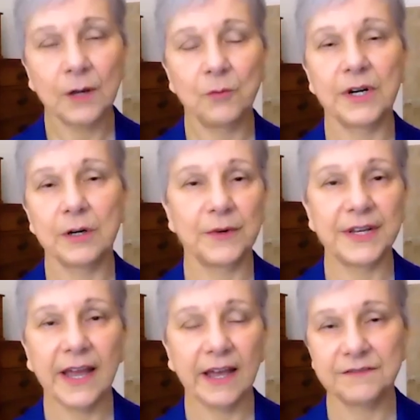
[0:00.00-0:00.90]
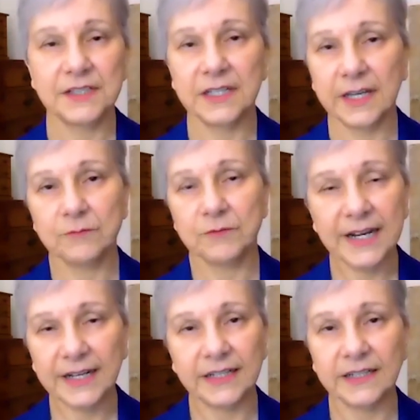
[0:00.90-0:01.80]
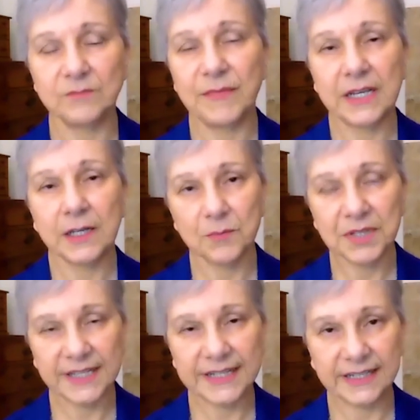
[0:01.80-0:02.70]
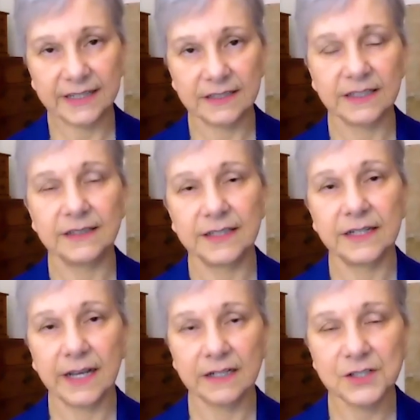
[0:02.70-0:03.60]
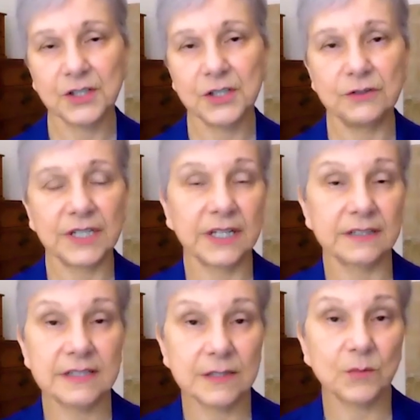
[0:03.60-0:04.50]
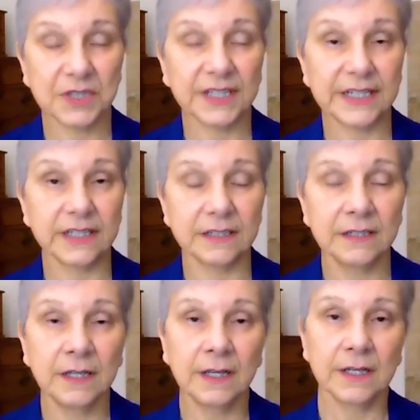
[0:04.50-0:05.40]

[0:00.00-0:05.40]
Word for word: where we have to get ready and make a plan and then execute against the plan.